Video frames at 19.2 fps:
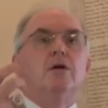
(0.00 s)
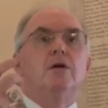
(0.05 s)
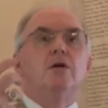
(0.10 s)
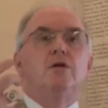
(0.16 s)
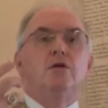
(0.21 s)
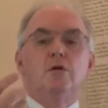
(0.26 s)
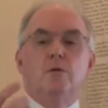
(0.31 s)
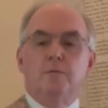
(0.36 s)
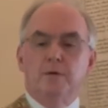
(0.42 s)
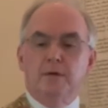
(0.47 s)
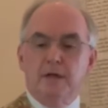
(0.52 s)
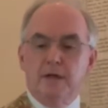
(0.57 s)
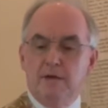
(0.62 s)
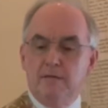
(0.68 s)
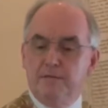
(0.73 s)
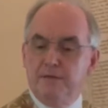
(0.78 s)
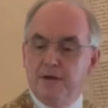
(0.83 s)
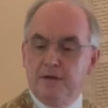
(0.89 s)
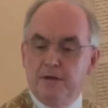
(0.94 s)
you
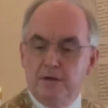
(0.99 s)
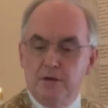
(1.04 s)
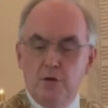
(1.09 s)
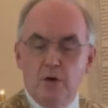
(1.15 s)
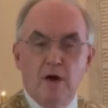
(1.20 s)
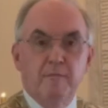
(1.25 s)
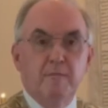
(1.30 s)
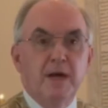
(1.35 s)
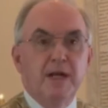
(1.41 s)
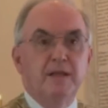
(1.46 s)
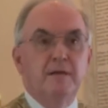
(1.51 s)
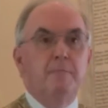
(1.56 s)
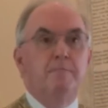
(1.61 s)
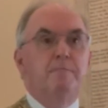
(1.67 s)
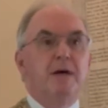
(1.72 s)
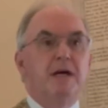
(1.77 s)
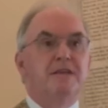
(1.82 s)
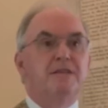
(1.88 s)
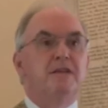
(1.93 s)
believe that you have made the
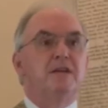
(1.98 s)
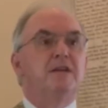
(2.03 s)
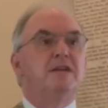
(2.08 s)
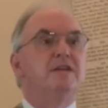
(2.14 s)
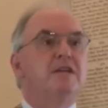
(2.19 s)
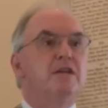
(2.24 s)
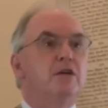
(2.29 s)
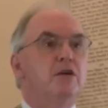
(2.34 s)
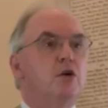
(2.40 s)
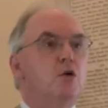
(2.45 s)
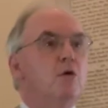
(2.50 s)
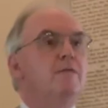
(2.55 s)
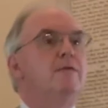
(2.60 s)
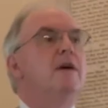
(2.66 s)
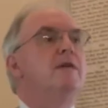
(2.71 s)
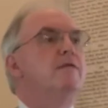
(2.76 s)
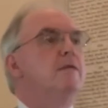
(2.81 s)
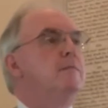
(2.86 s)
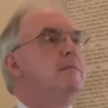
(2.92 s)
best deal you have
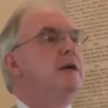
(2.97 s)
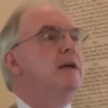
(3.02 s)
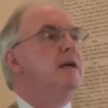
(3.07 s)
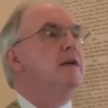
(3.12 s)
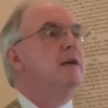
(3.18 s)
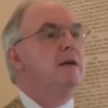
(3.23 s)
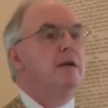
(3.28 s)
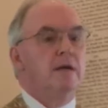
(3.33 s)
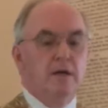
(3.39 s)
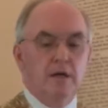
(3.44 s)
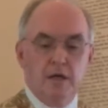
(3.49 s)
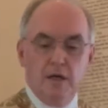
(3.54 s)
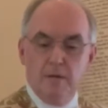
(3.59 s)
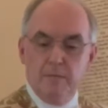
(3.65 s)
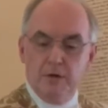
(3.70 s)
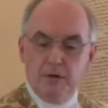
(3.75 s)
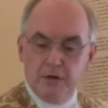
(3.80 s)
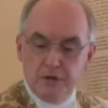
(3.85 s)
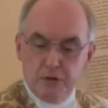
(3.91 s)
ever made
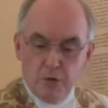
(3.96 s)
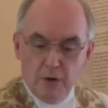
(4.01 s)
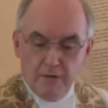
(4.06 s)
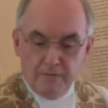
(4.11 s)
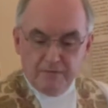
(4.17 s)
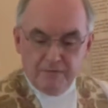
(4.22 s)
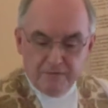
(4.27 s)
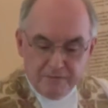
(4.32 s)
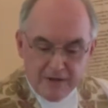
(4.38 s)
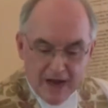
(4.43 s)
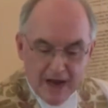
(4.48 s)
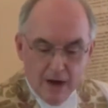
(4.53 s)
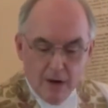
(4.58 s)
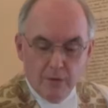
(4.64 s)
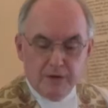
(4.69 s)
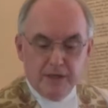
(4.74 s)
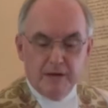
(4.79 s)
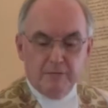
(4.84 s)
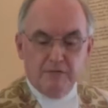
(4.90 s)
because you have
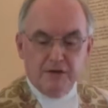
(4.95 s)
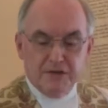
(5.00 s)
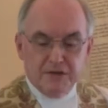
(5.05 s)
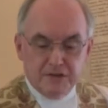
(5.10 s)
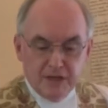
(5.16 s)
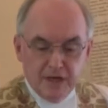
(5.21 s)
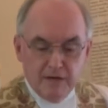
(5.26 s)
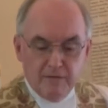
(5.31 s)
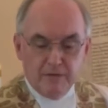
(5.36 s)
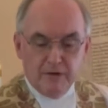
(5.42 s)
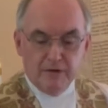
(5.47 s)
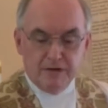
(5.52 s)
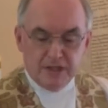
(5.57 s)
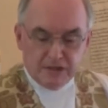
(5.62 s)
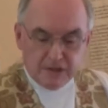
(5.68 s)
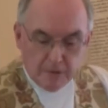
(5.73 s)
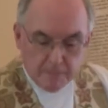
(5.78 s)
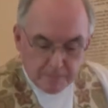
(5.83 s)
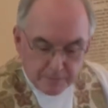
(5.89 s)
found and received this
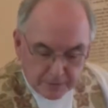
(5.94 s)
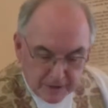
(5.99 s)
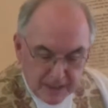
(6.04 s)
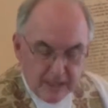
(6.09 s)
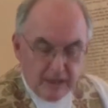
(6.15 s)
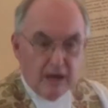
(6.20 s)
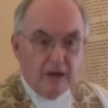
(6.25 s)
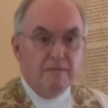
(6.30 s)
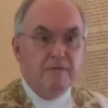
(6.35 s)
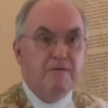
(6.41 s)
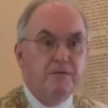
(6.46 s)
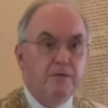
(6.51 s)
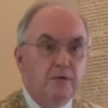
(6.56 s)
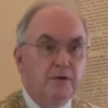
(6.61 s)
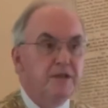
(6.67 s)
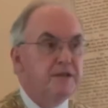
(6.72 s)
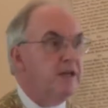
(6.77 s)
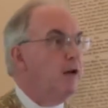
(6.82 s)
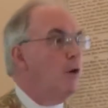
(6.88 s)
complete and
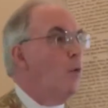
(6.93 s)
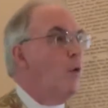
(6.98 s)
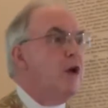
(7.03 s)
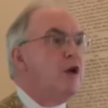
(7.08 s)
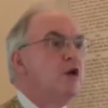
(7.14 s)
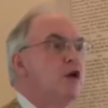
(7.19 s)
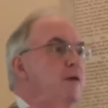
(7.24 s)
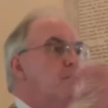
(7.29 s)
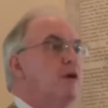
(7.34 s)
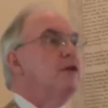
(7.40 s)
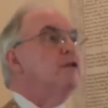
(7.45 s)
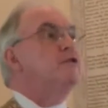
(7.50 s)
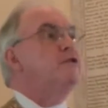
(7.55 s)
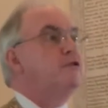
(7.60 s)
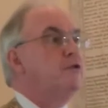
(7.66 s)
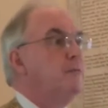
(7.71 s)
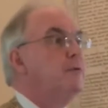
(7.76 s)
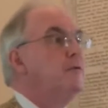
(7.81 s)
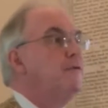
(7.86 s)
fullness in a way you never
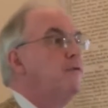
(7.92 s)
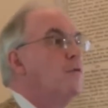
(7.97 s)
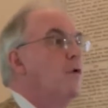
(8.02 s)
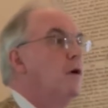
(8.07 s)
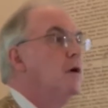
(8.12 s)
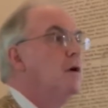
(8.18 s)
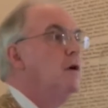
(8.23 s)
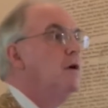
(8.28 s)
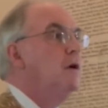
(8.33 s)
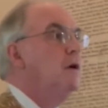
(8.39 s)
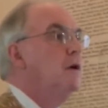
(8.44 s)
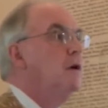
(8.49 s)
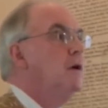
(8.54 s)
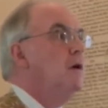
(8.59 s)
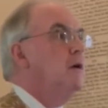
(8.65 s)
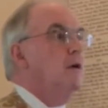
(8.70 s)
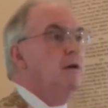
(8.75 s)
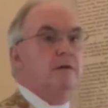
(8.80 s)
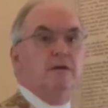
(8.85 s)
understood before.
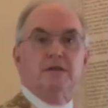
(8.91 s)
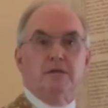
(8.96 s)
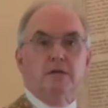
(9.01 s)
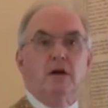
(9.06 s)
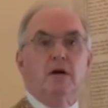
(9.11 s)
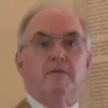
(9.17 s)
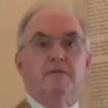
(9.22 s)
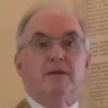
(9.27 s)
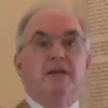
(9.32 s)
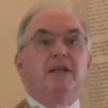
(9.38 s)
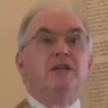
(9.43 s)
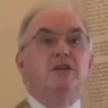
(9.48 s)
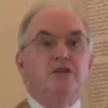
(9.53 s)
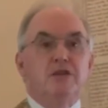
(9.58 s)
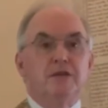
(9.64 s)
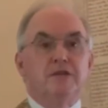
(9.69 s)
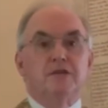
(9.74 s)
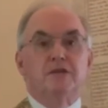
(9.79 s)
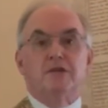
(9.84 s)
This love in
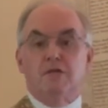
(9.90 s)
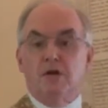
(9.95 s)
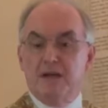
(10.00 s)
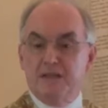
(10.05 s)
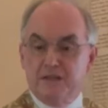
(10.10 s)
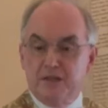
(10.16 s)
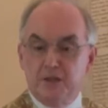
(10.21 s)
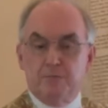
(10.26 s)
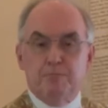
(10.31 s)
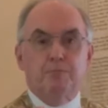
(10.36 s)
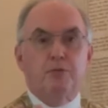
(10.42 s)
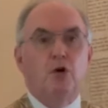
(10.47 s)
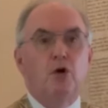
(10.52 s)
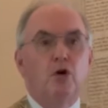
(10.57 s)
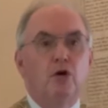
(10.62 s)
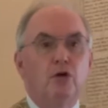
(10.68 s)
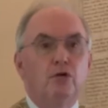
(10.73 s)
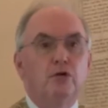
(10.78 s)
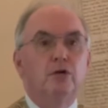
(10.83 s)
Jesus Christ, this
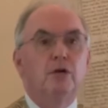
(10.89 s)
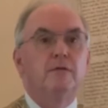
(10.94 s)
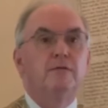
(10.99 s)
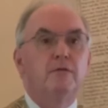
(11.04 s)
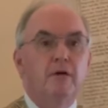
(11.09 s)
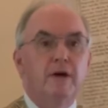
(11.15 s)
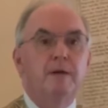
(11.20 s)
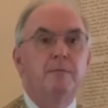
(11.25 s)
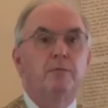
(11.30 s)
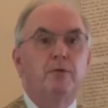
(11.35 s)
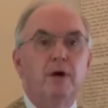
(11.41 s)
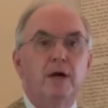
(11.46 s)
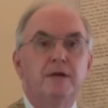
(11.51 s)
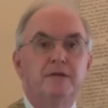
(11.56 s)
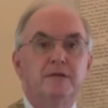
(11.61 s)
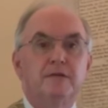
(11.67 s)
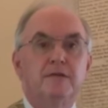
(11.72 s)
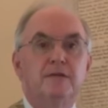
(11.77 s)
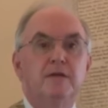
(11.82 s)
pearl of great
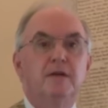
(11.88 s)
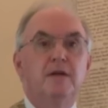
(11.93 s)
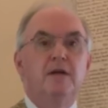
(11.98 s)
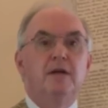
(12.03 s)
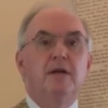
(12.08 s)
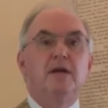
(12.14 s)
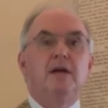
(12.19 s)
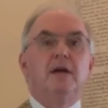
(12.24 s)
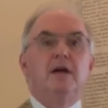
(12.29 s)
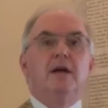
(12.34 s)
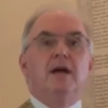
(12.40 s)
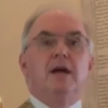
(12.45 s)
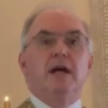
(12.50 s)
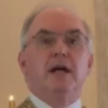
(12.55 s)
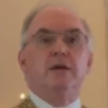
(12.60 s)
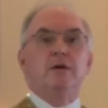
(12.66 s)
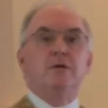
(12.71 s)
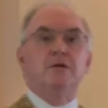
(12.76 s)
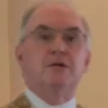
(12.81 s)
price.
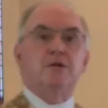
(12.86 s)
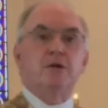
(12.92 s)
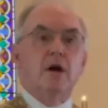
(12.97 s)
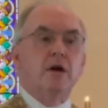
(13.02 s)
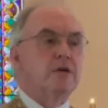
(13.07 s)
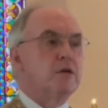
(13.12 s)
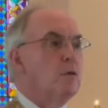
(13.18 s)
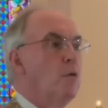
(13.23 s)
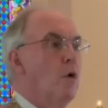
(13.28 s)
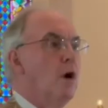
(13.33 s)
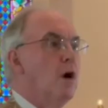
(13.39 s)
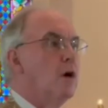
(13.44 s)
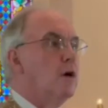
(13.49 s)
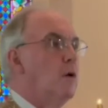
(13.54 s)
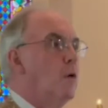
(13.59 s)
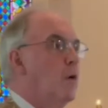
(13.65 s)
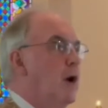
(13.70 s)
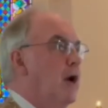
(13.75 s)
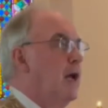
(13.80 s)
And you start to walk
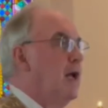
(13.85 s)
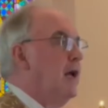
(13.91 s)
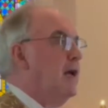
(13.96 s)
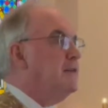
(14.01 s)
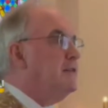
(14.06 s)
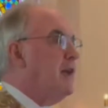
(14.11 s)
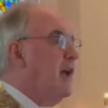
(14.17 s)
away as